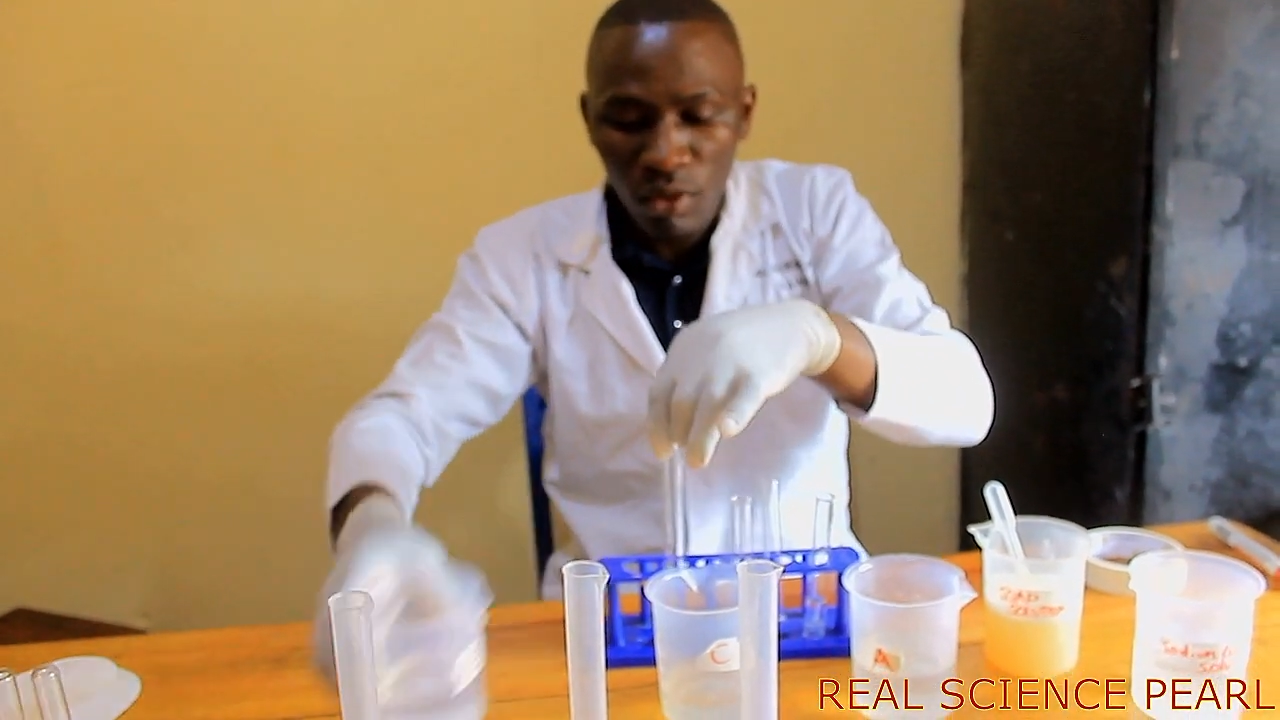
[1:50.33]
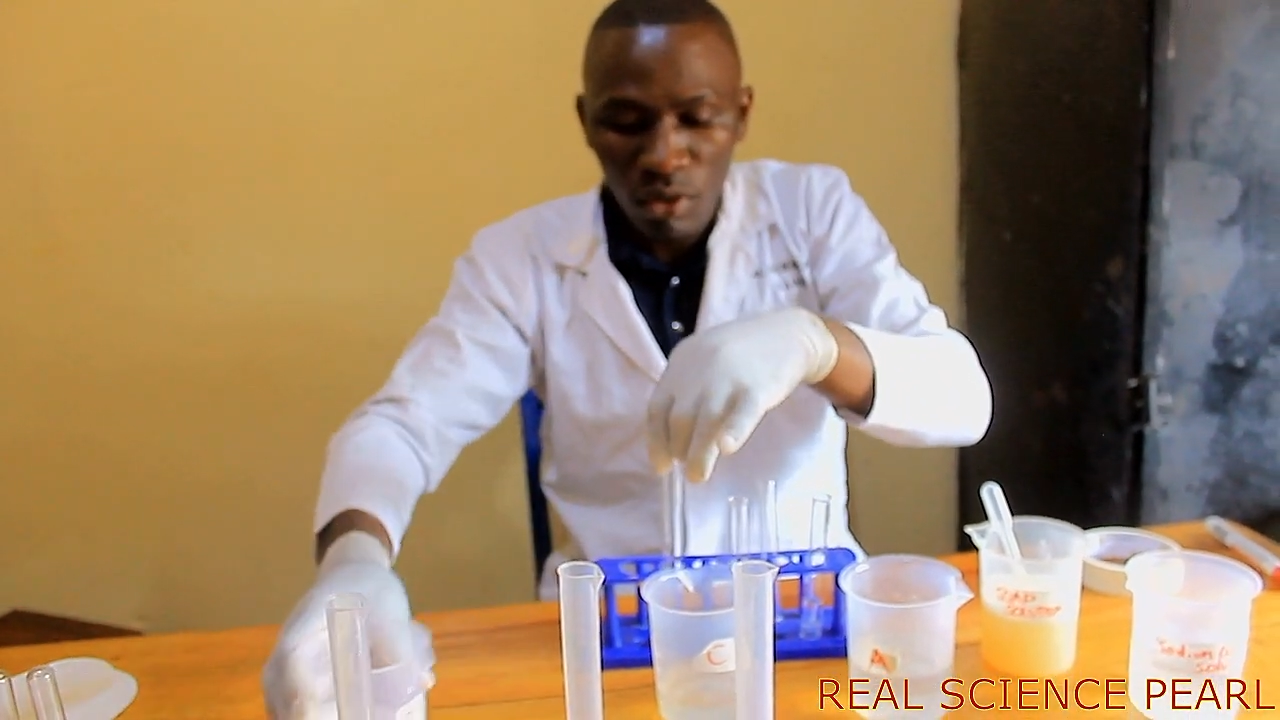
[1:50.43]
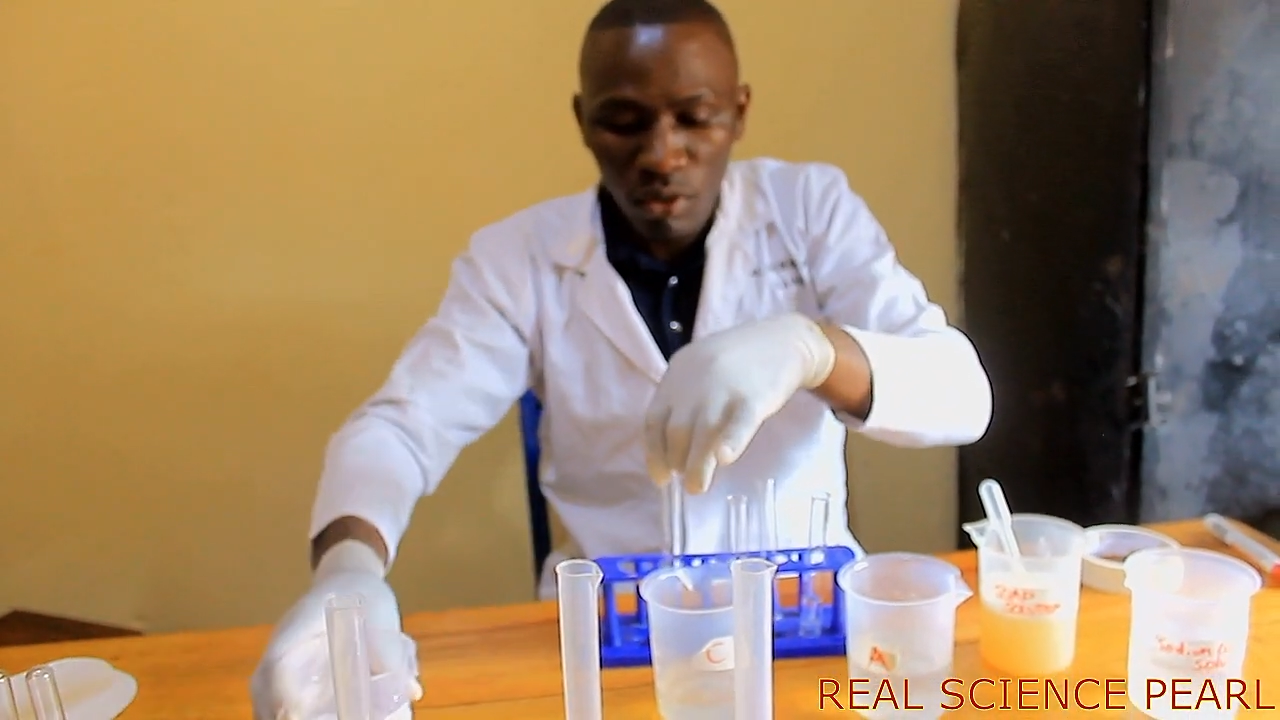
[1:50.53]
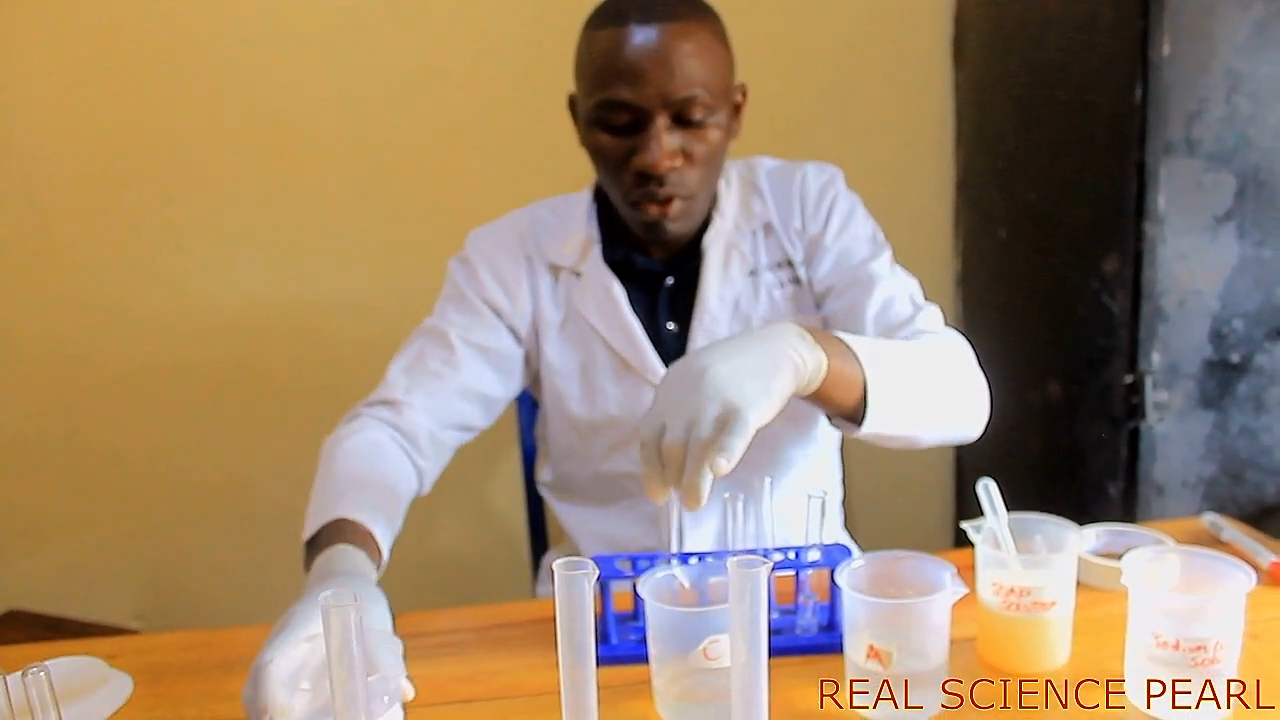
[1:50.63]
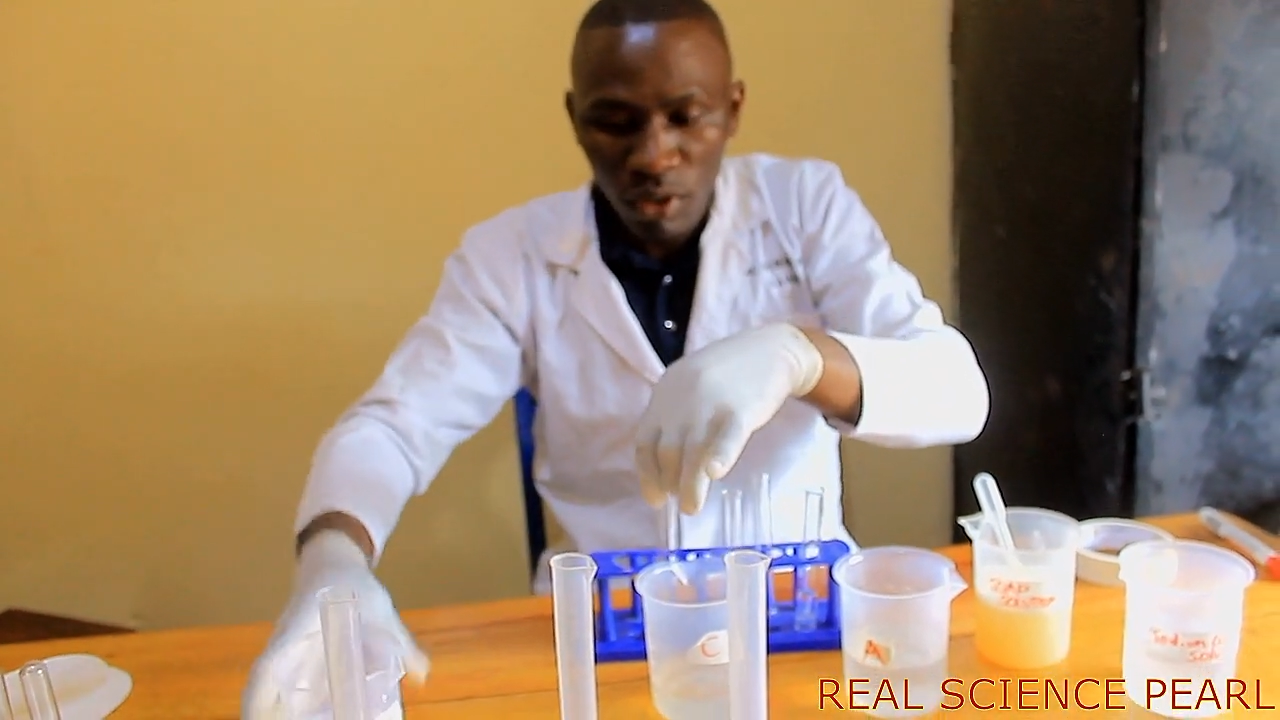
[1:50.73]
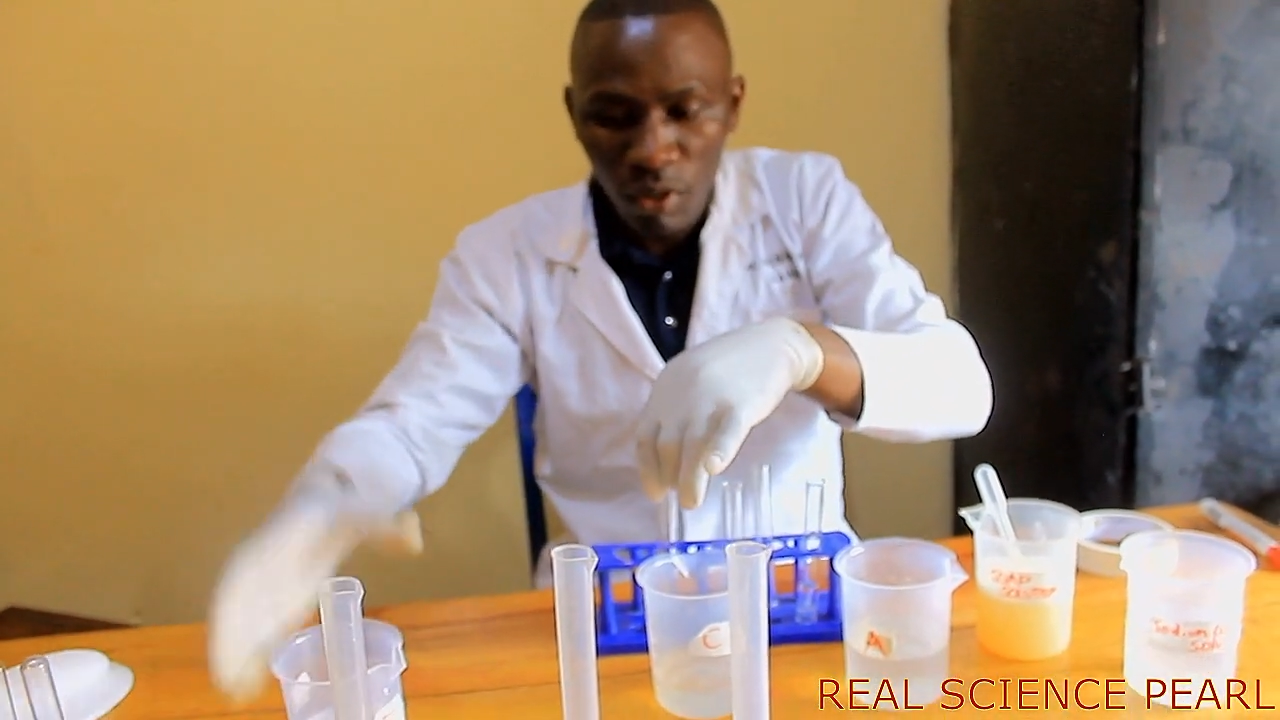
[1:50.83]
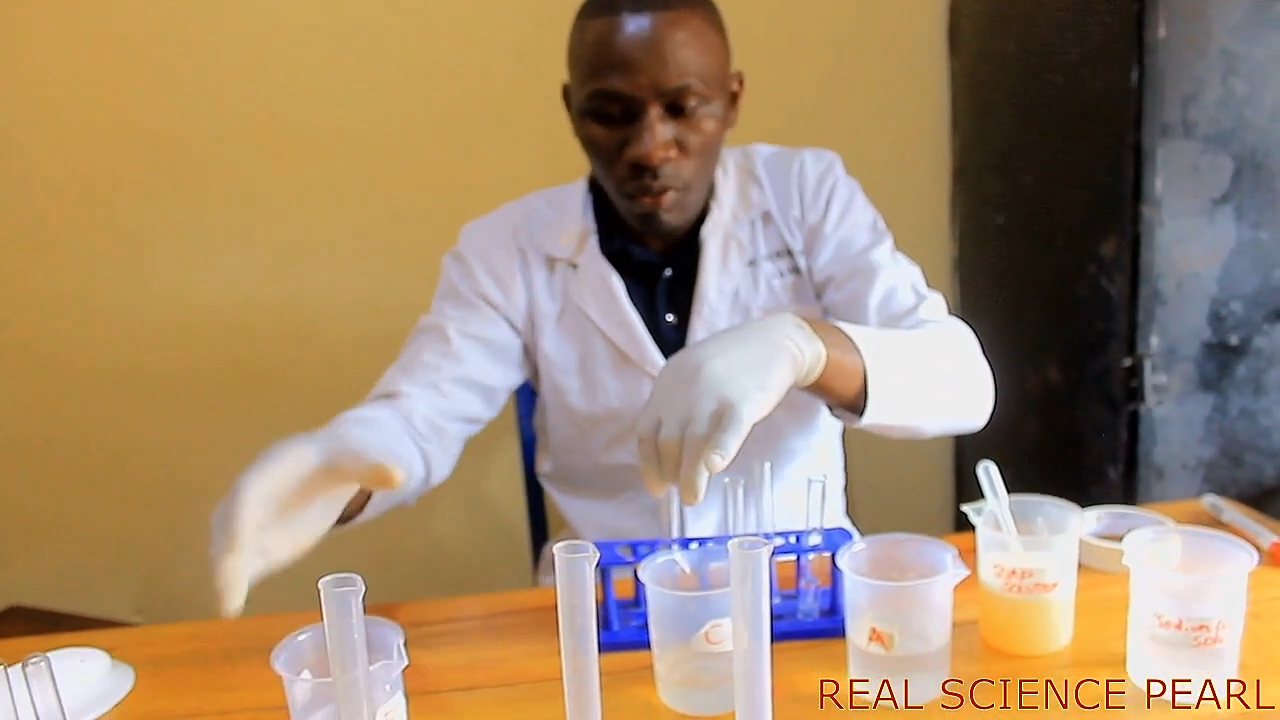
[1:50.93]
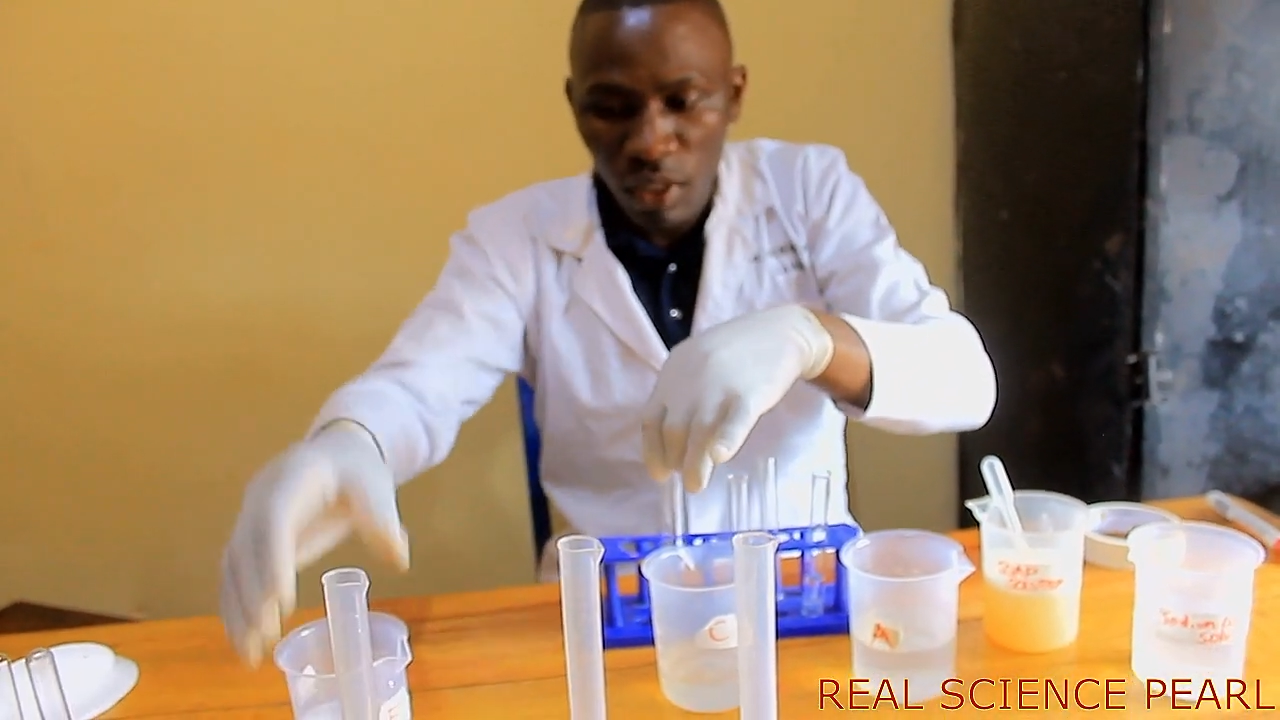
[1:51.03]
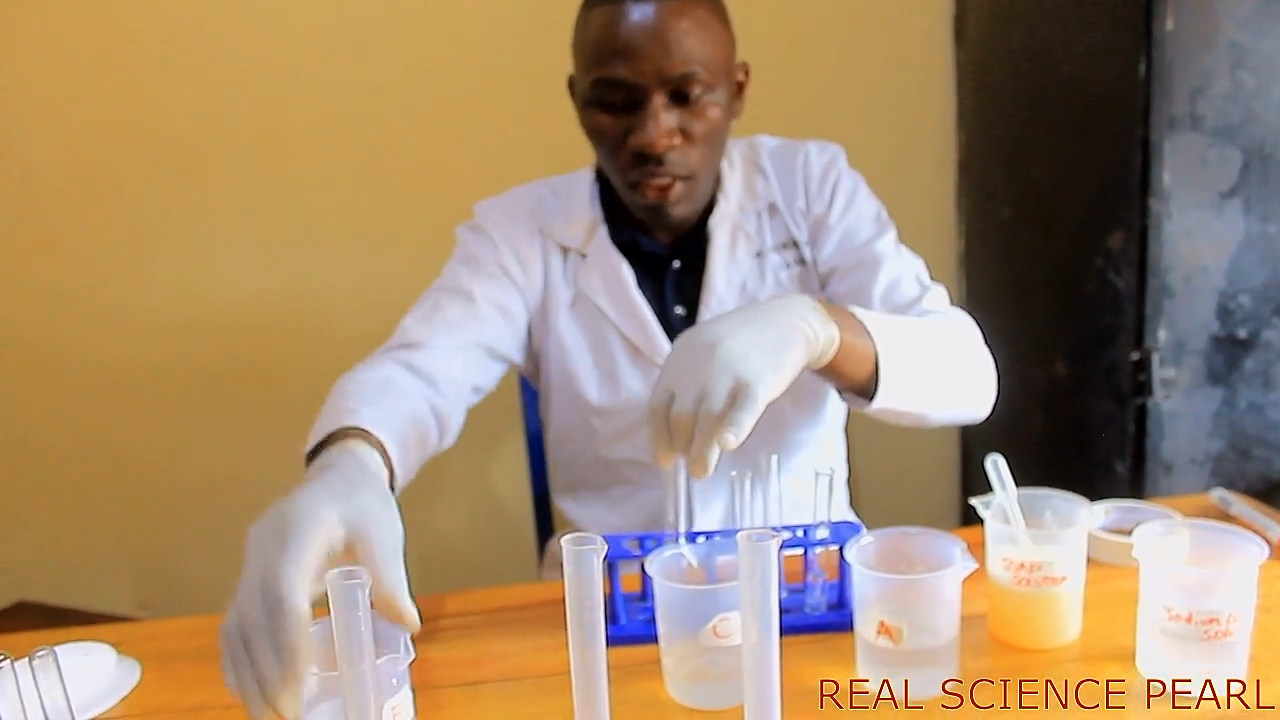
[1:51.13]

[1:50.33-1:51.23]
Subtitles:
going to contain water